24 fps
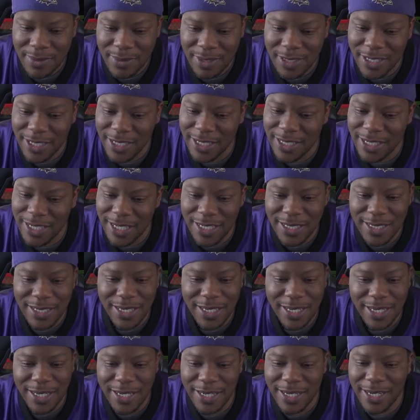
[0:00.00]
Cause his
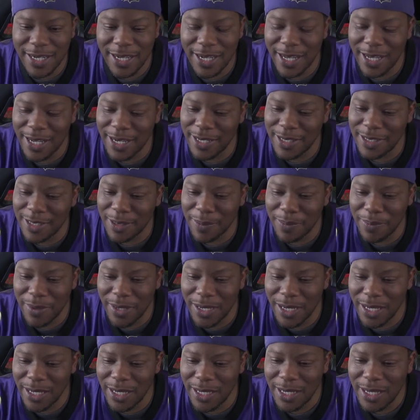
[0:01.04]
and, and to
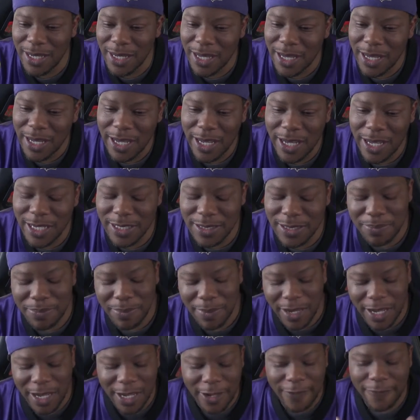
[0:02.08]
me, his
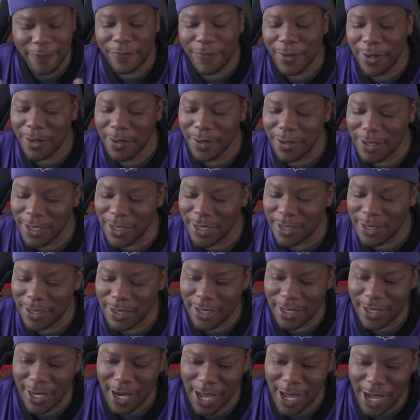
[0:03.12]
main focus
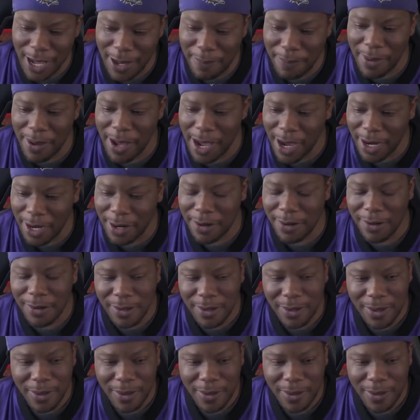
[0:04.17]
linebacker